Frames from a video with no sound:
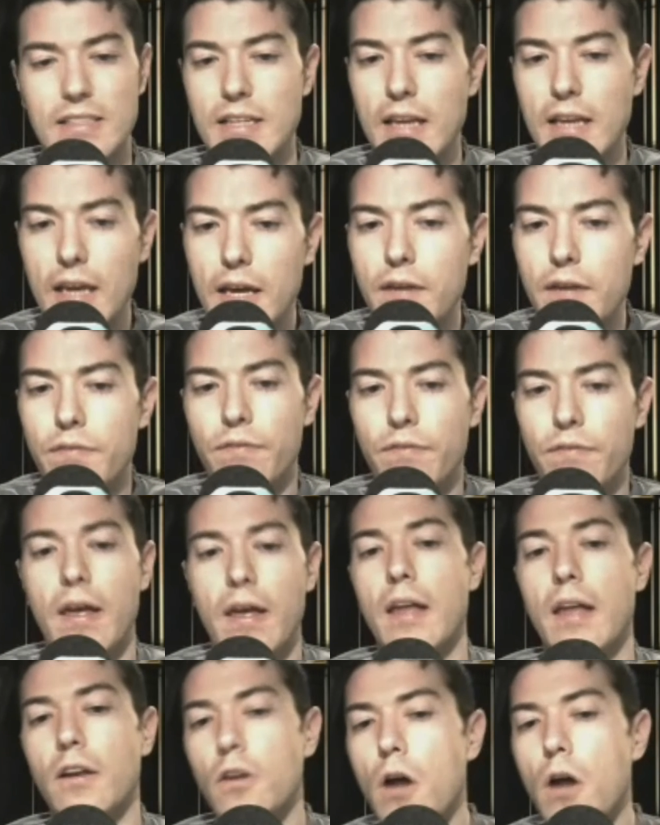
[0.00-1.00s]
if
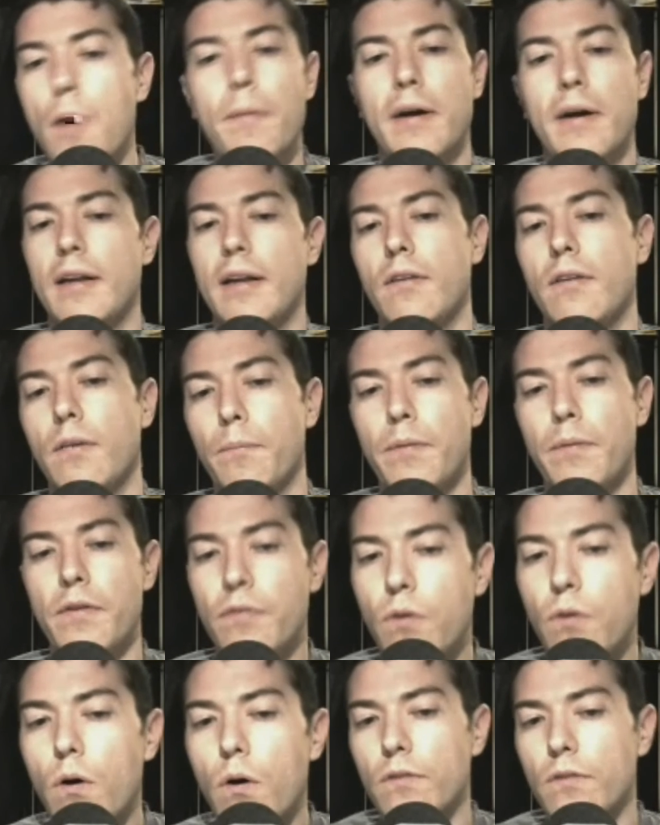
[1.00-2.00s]
nobody
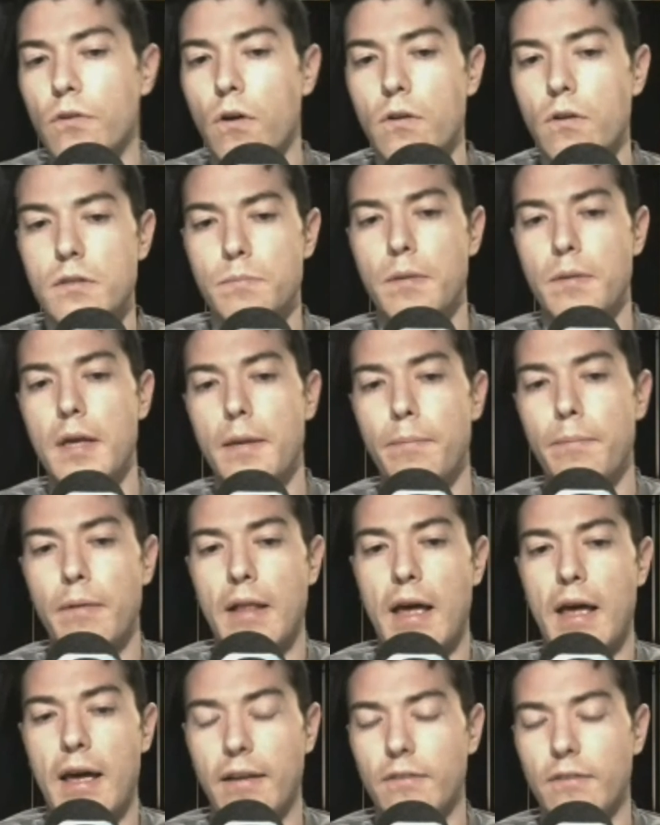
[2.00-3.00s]
before those people
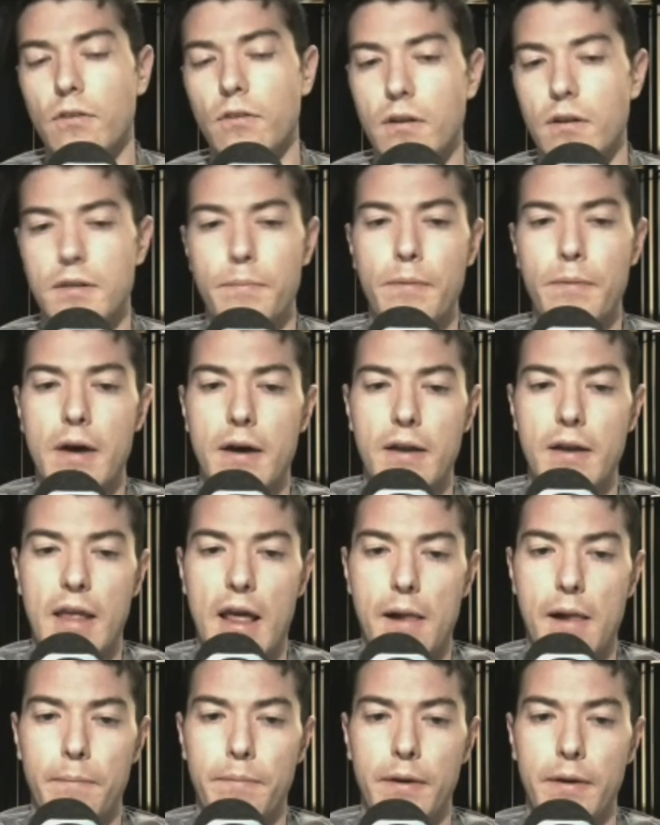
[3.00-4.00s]
had thought about
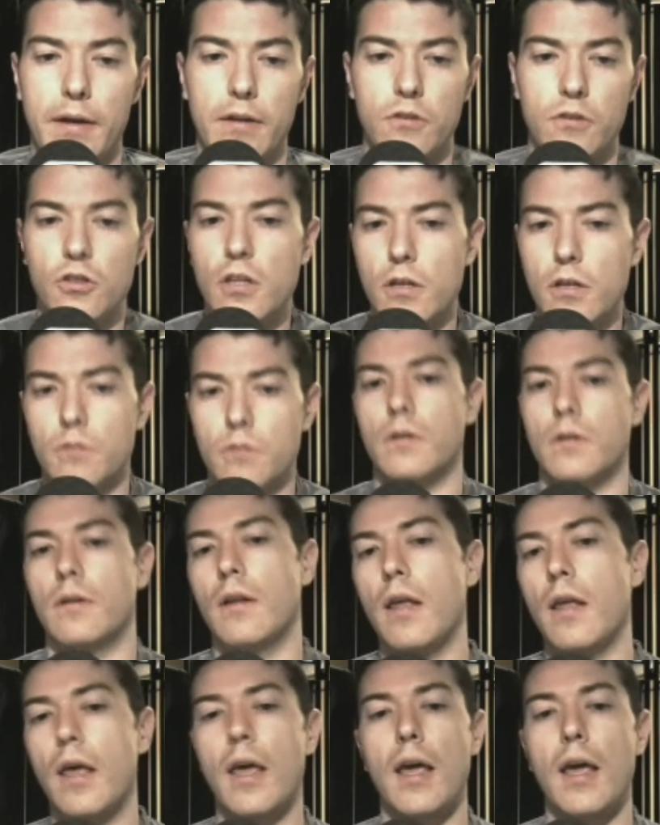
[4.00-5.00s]
helping children
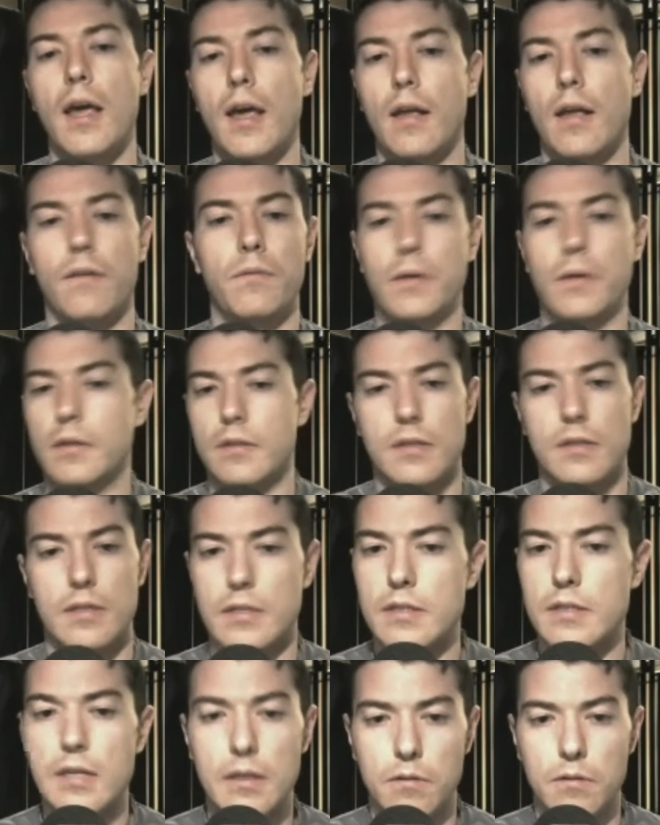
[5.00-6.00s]
in witness
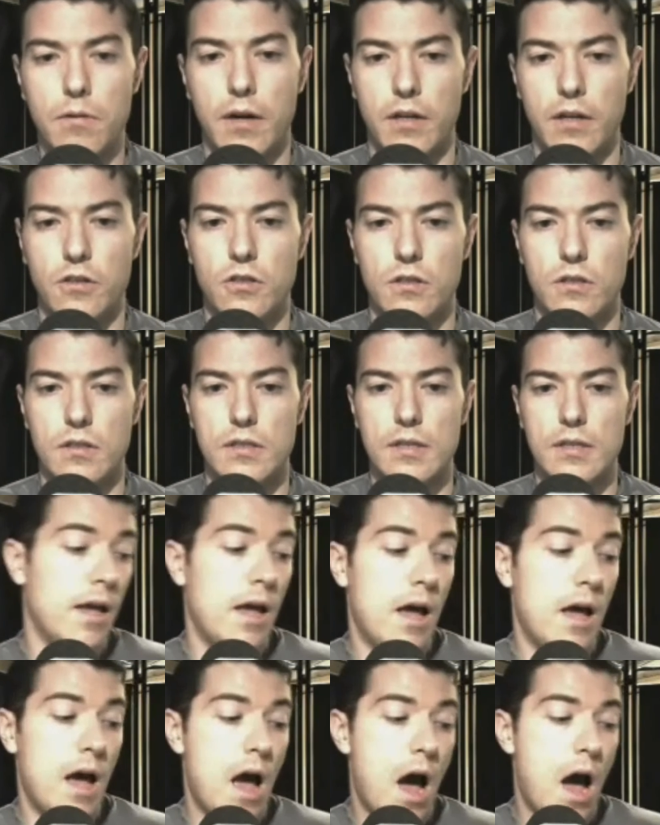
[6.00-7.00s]
situations.
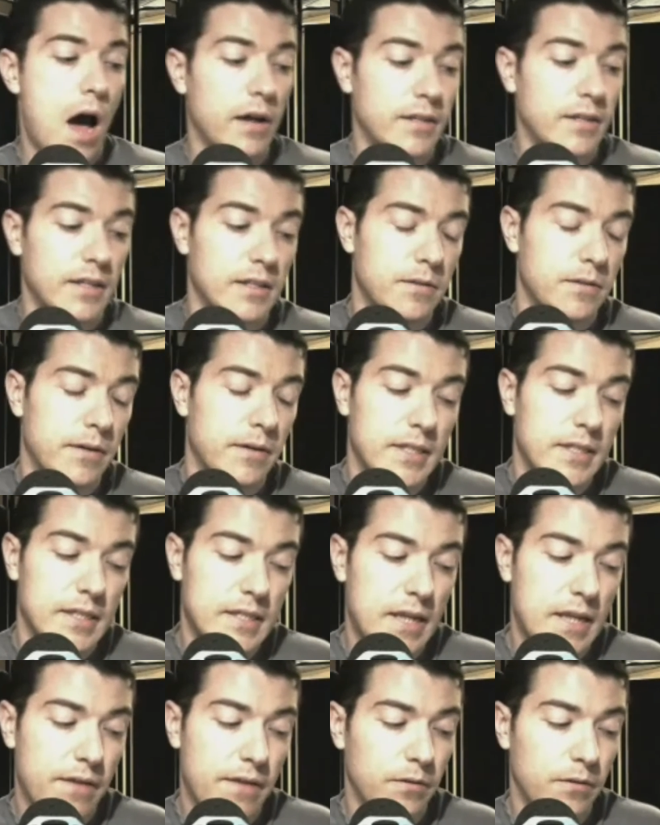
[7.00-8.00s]
Article
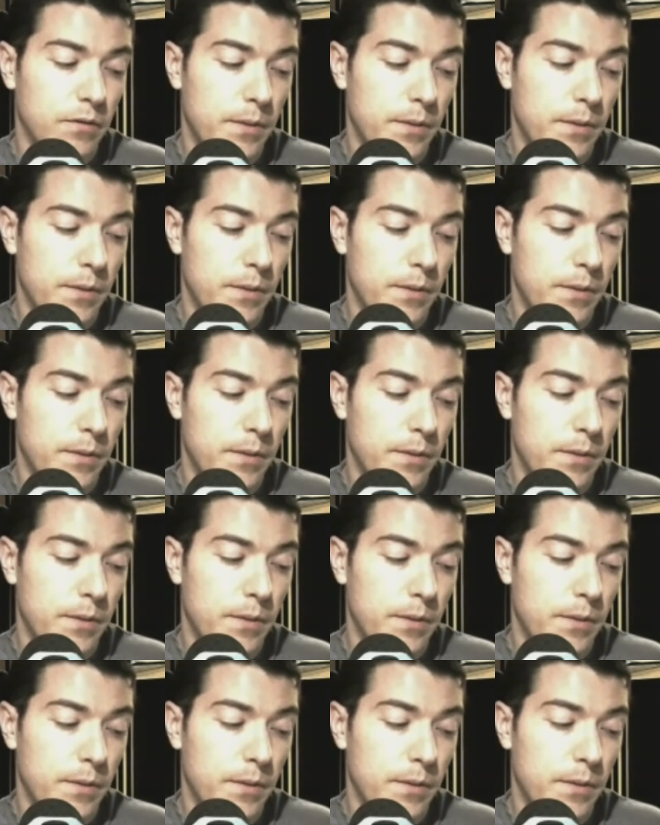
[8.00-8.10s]
27,